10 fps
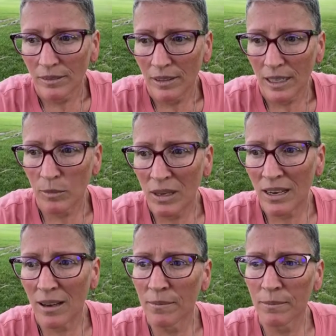has
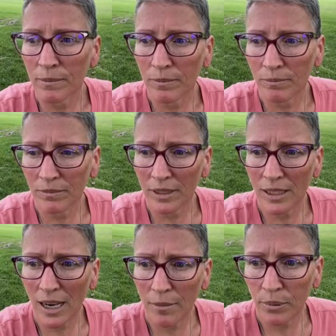become
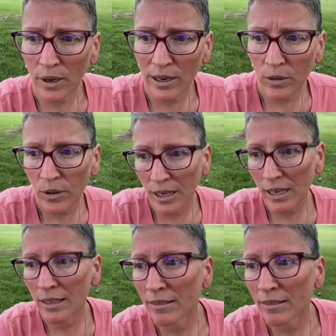top priority.